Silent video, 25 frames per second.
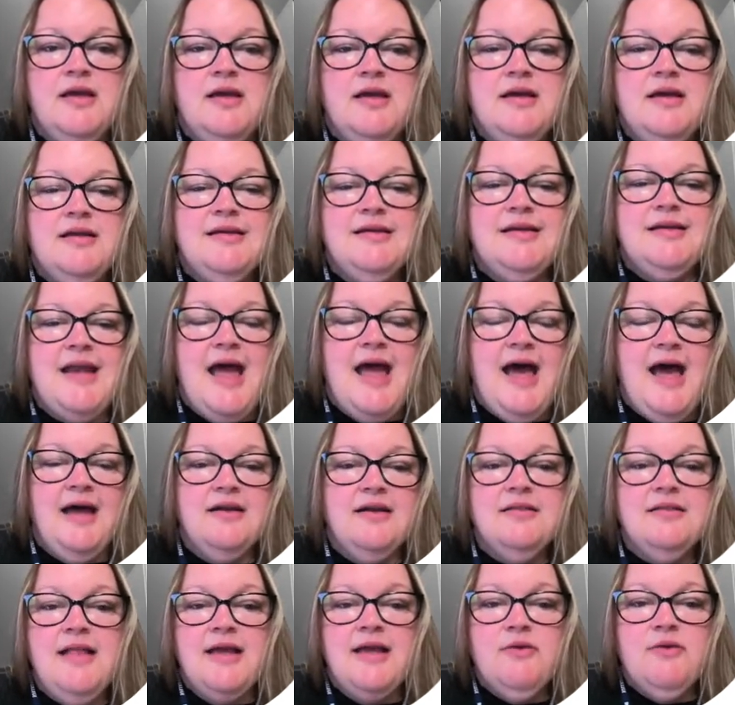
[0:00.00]

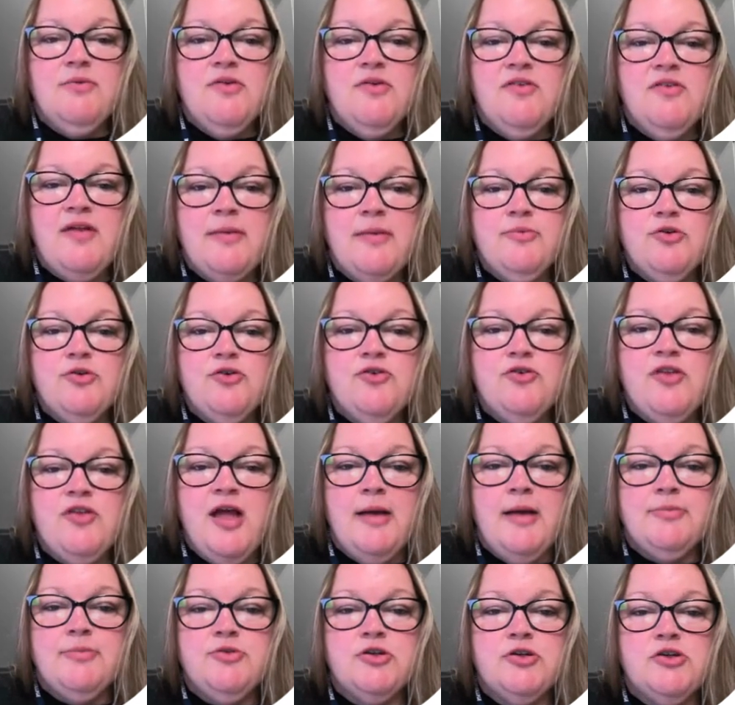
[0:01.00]
Nod-like receptors
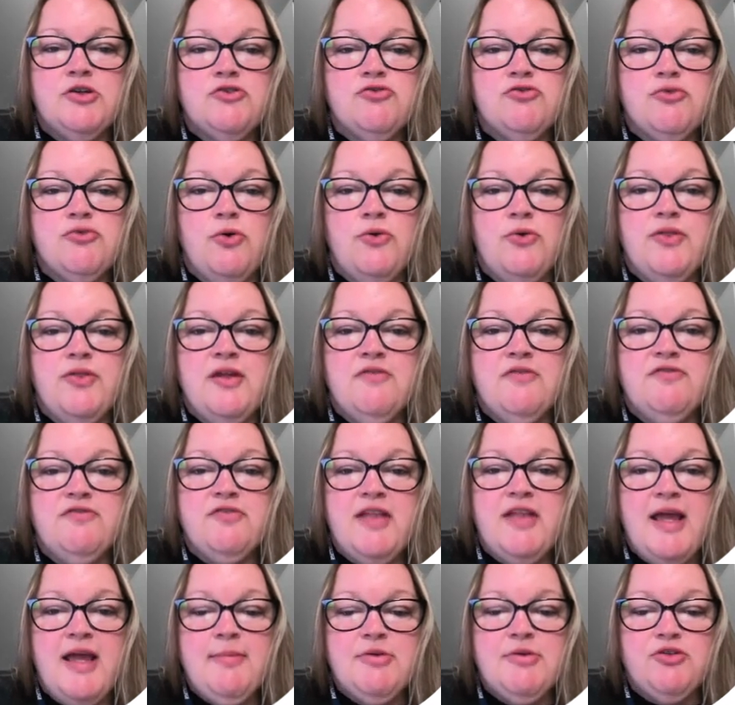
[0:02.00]
help to control the
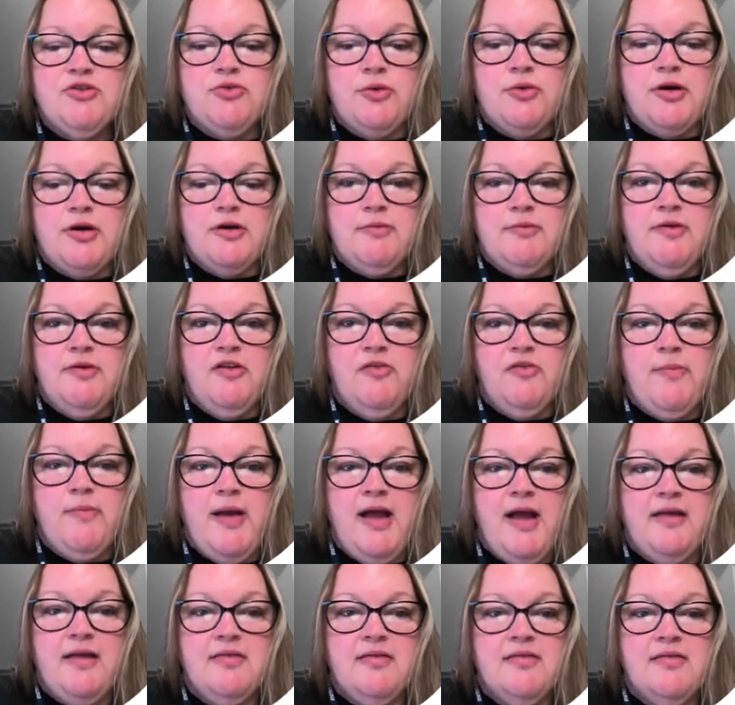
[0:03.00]
inflammatory
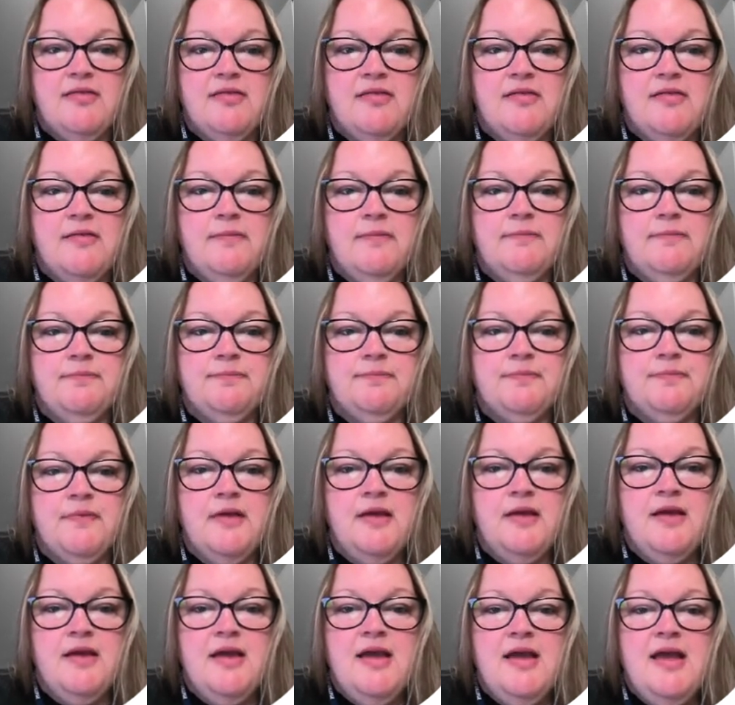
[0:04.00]
response.
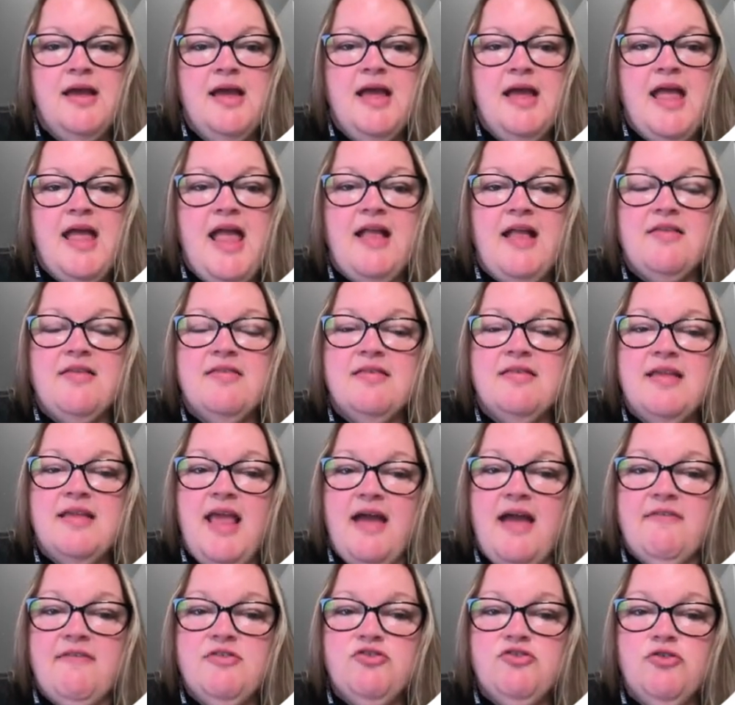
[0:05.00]
And
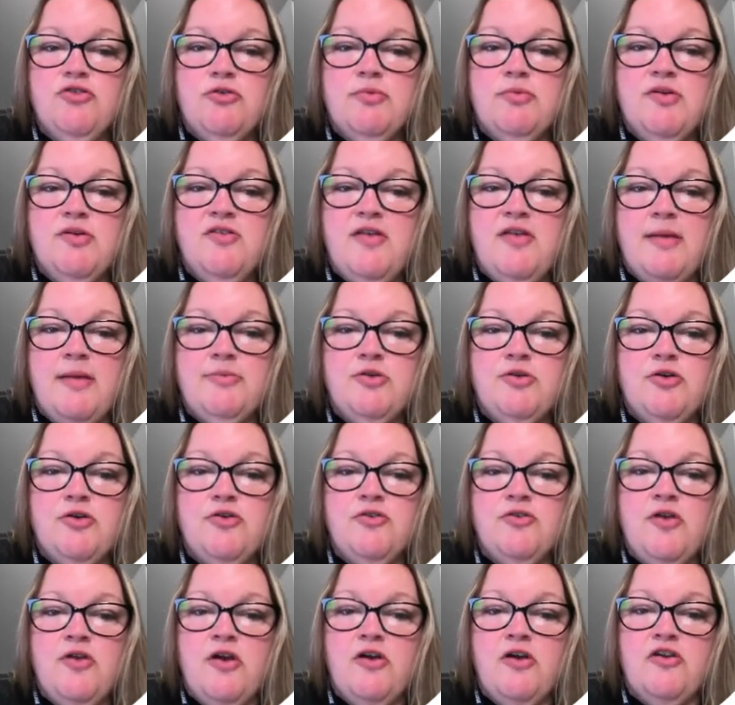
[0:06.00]
scavenger
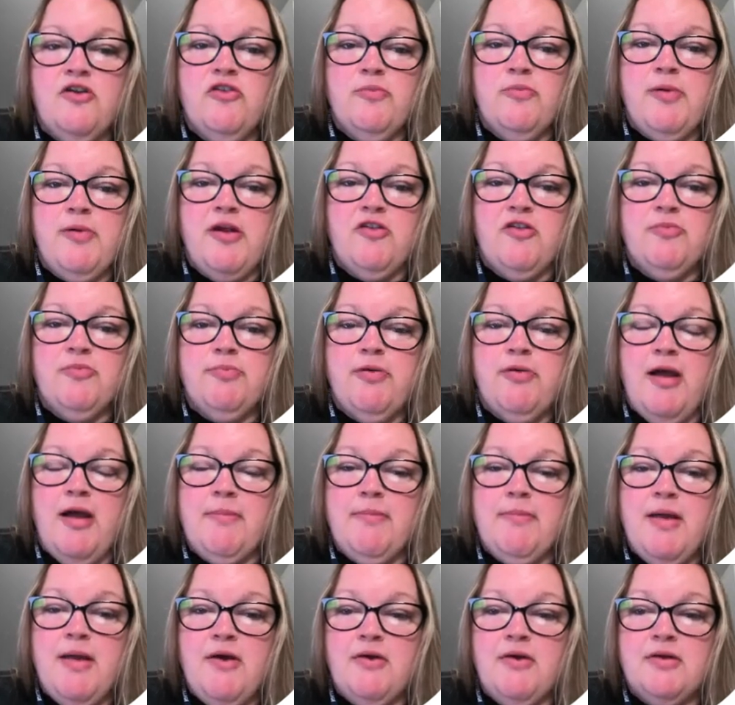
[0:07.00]
receptors are expressed
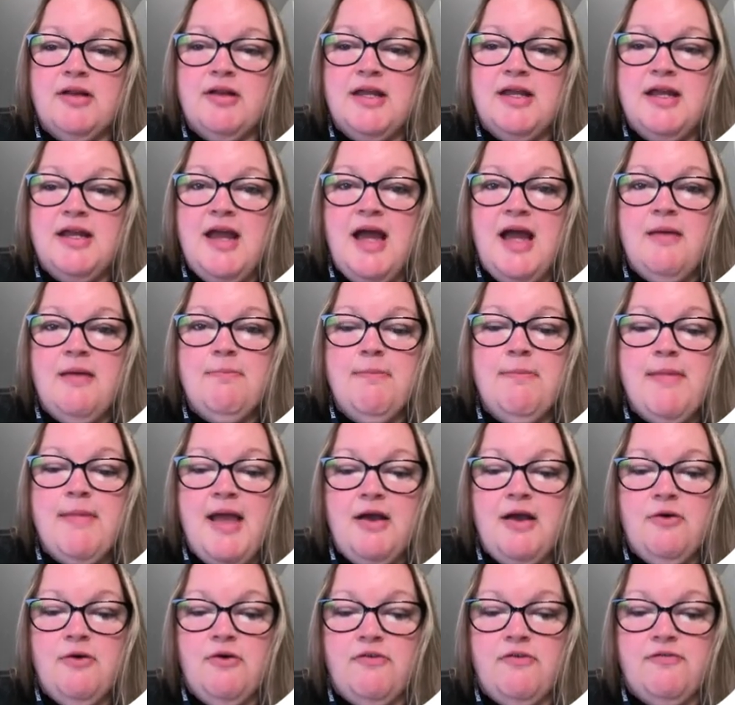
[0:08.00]
primarily on
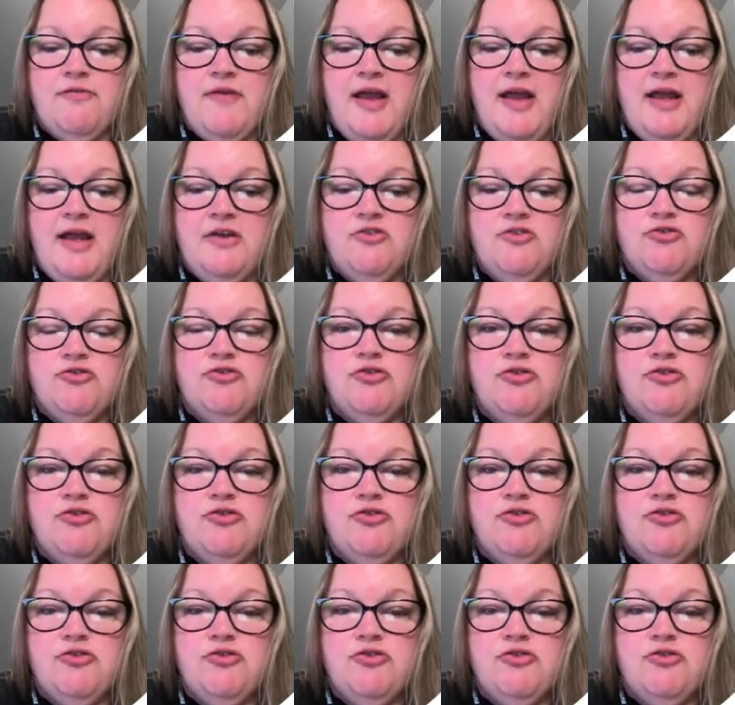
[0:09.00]
macrophage.